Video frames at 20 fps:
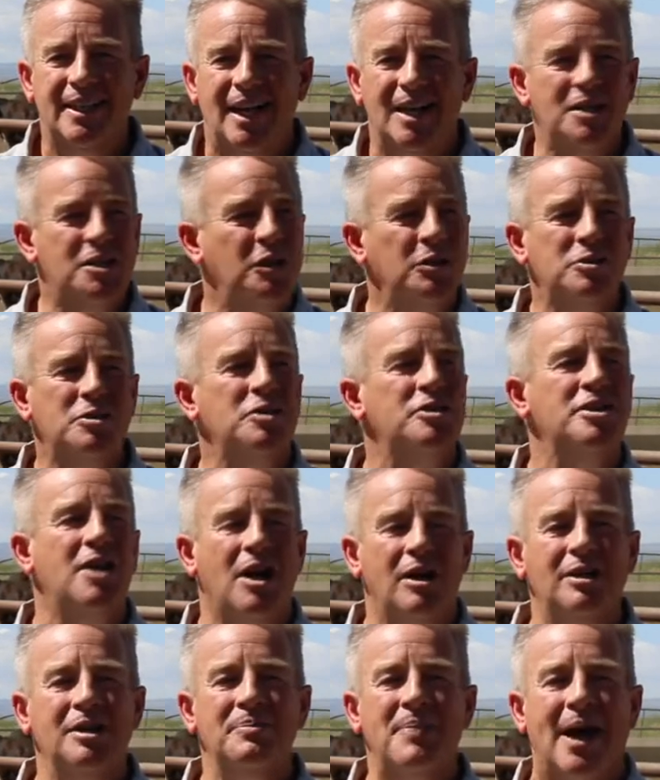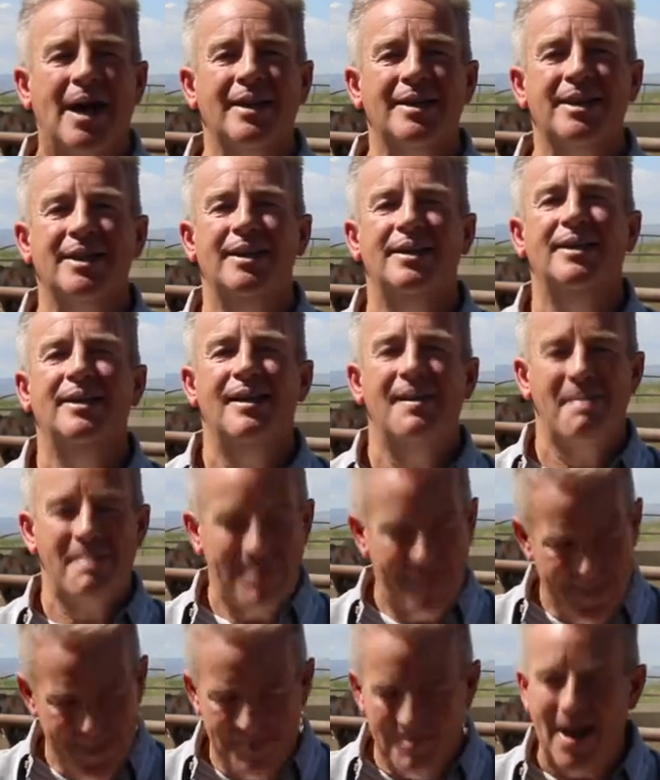Our culture is all about
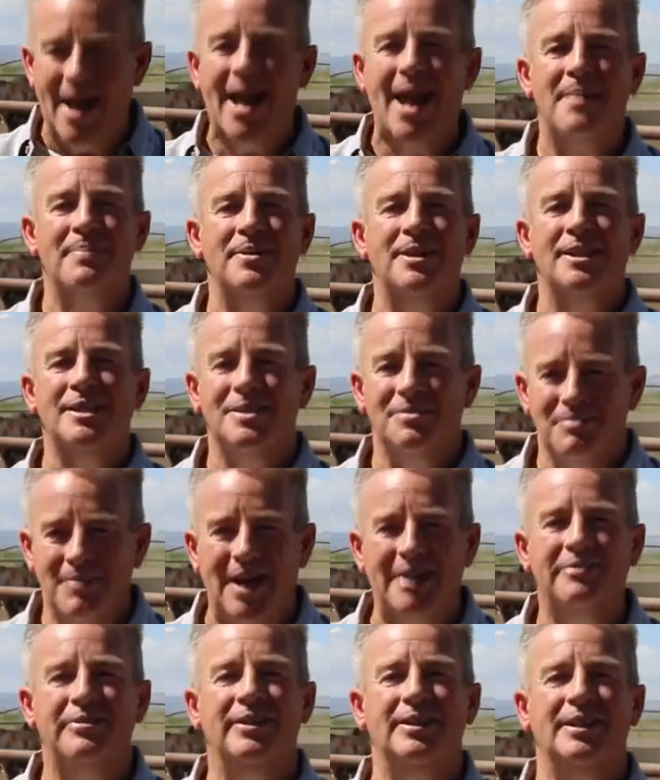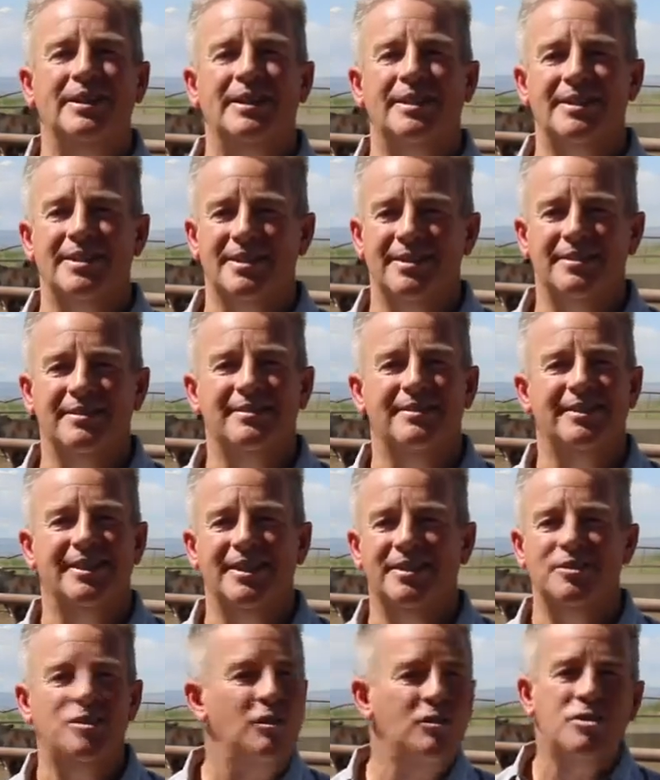my happiness, my feelings.
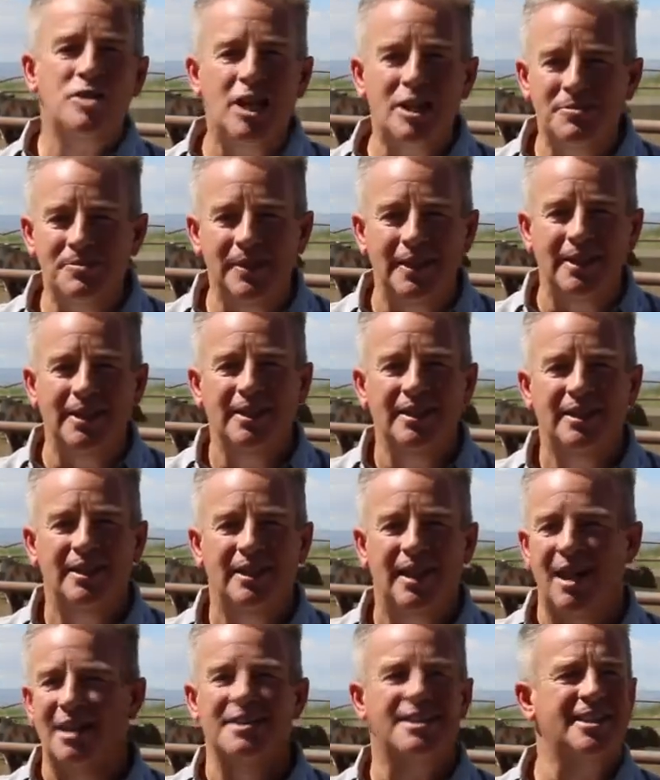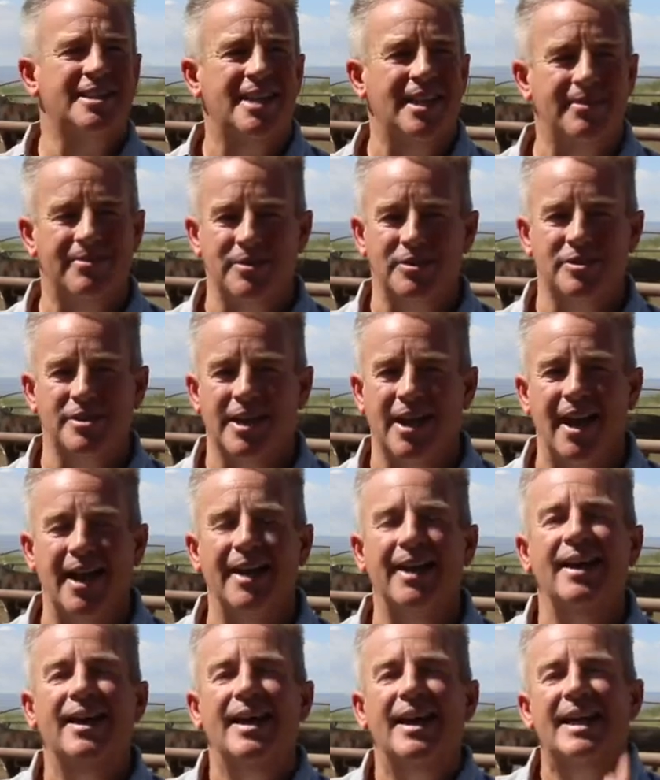You know, don't judge me. I'll decide if there's a God.